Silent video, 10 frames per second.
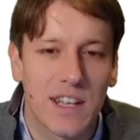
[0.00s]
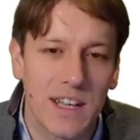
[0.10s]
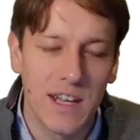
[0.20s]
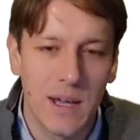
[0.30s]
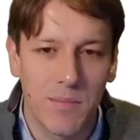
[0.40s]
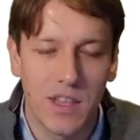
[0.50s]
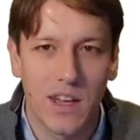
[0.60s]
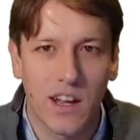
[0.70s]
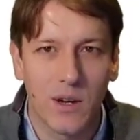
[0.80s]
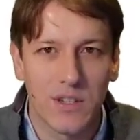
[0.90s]
here, but
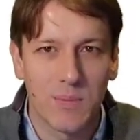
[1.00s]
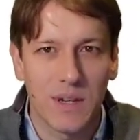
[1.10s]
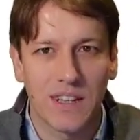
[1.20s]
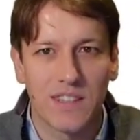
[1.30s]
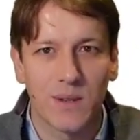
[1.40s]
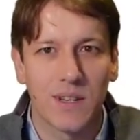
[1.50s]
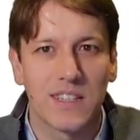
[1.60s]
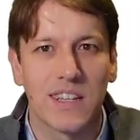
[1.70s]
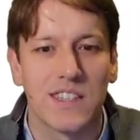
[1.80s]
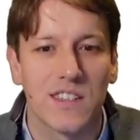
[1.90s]
the closest we can do, in a
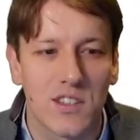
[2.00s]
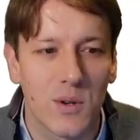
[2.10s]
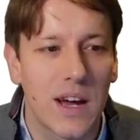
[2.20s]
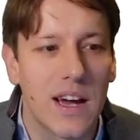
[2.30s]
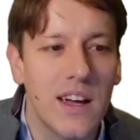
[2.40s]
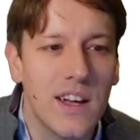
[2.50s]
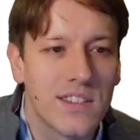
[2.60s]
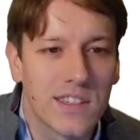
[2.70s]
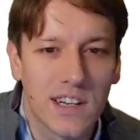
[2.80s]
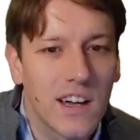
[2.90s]
sense, is a square.
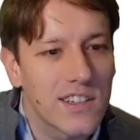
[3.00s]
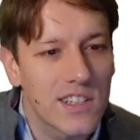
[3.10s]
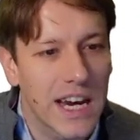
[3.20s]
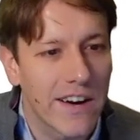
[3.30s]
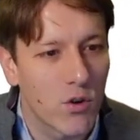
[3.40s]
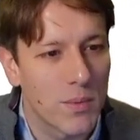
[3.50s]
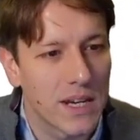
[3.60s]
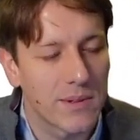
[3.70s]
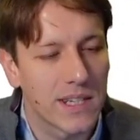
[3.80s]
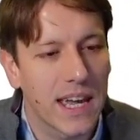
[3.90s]
So the largest area we'll be
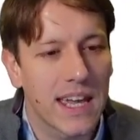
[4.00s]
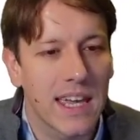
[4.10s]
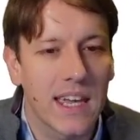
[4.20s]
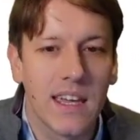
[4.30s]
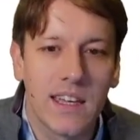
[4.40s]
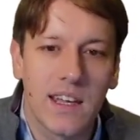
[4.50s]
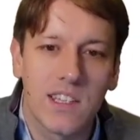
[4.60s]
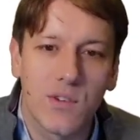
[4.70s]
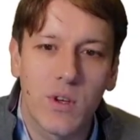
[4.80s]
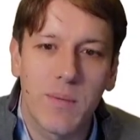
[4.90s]
able to get here
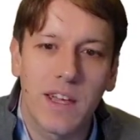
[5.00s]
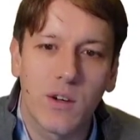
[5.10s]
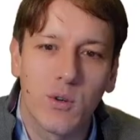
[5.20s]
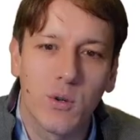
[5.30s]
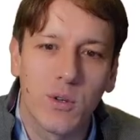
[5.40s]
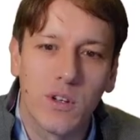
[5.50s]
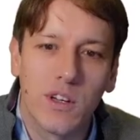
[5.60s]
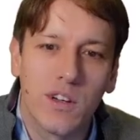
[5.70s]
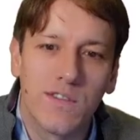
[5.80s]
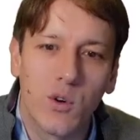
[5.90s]
is if we make all
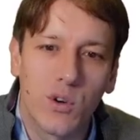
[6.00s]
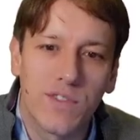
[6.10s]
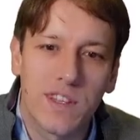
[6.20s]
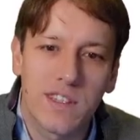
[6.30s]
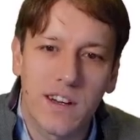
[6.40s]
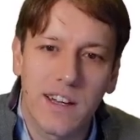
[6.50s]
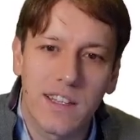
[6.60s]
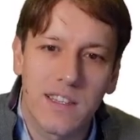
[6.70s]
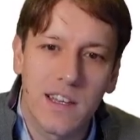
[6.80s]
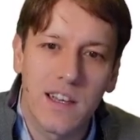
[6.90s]
four of the
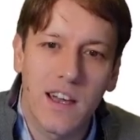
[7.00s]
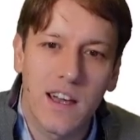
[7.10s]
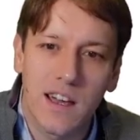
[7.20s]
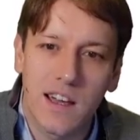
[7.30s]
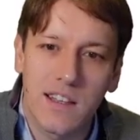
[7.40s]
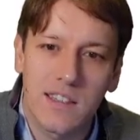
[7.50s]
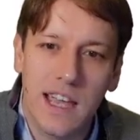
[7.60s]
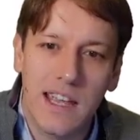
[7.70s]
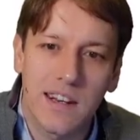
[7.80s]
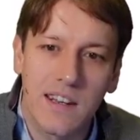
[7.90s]
sides
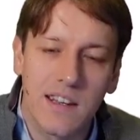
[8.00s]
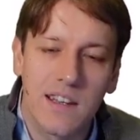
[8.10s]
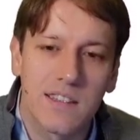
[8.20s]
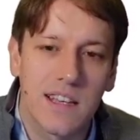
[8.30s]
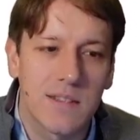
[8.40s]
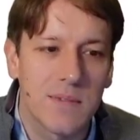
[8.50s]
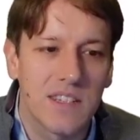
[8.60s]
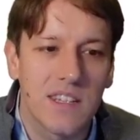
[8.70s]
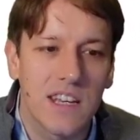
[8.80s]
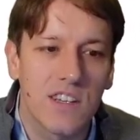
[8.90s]
10
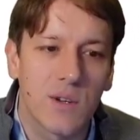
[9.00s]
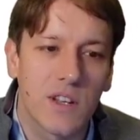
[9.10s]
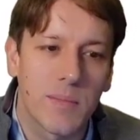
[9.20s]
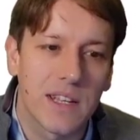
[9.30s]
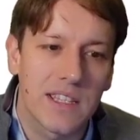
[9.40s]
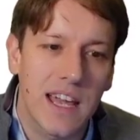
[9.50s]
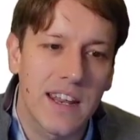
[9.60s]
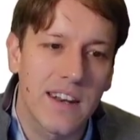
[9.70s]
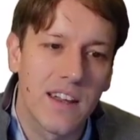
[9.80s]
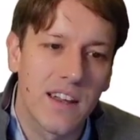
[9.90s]
centimeters each. So it'll be a
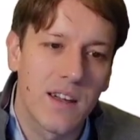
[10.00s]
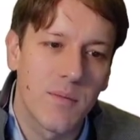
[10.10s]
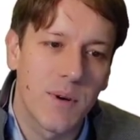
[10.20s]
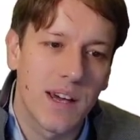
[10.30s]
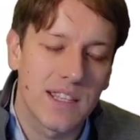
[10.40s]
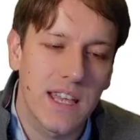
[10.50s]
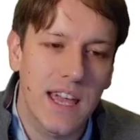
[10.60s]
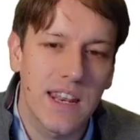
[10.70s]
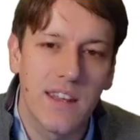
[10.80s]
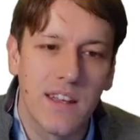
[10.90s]
10 by
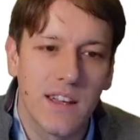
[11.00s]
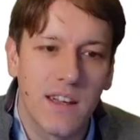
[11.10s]
10